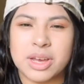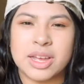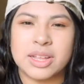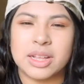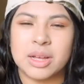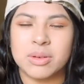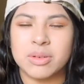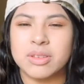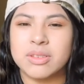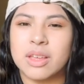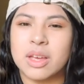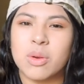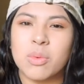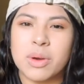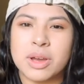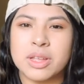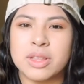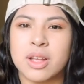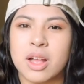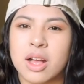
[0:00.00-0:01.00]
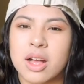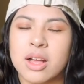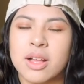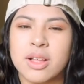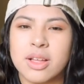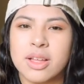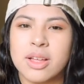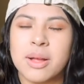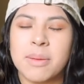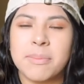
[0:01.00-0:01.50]
and I was like, why not?
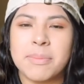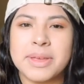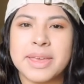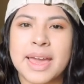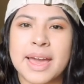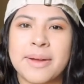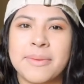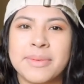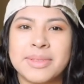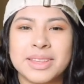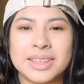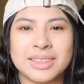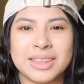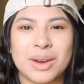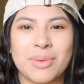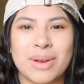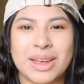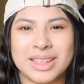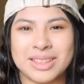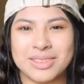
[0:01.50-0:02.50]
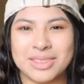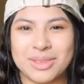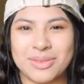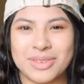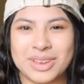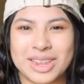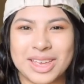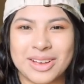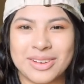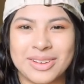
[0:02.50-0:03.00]
But yeah, let's get right into the
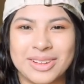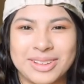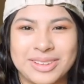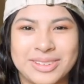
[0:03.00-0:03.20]
video.